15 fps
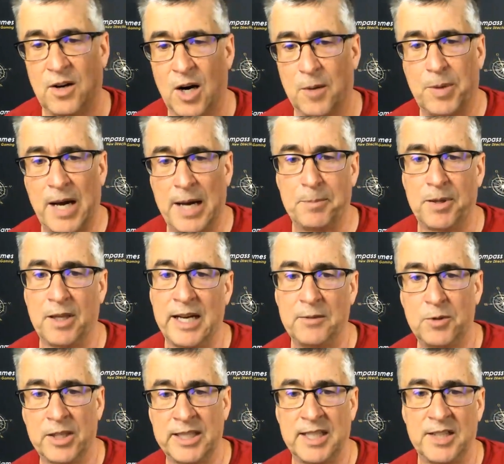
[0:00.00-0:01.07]
our pipeline.
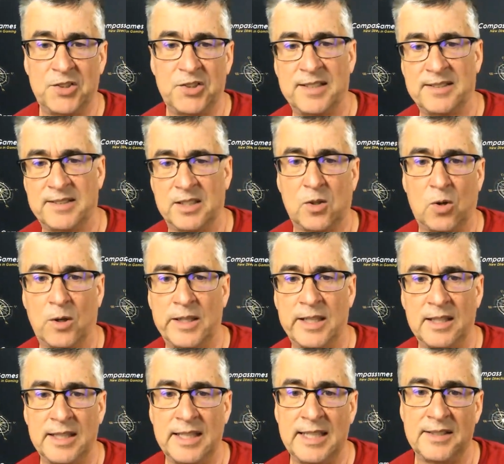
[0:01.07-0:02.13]
We're going to adjust accordingly.